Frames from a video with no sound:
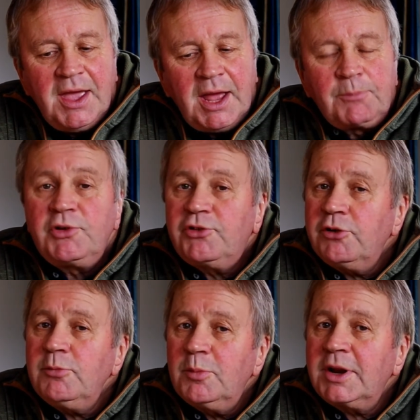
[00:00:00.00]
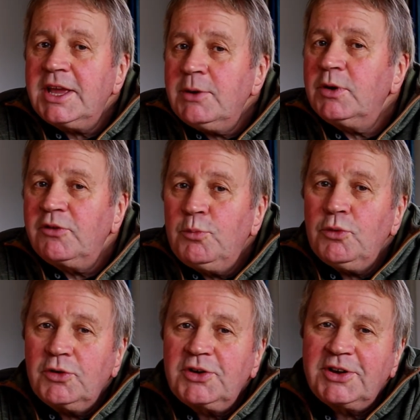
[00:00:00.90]
And presumably he will have
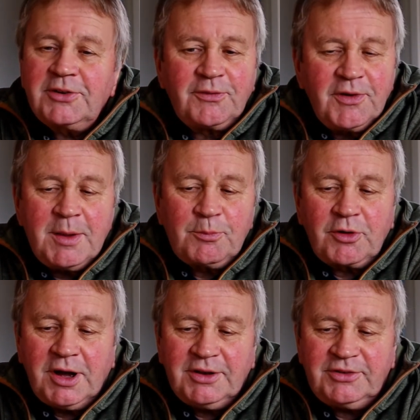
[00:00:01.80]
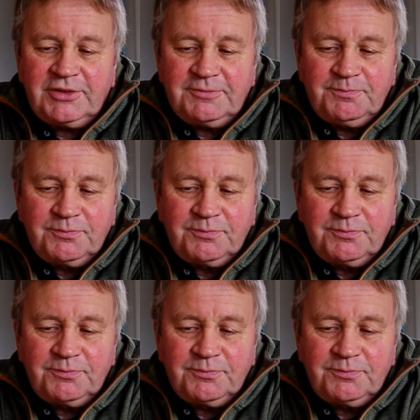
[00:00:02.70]
bought it at a fair price.